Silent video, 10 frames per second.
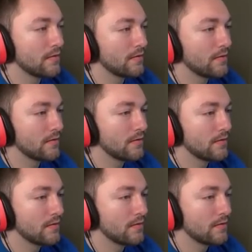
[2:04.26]
Oh, yeah.
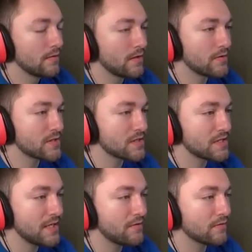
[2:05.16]
There was a
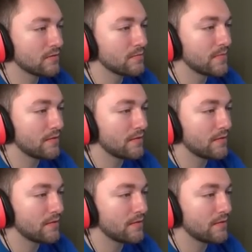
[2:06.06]
secret room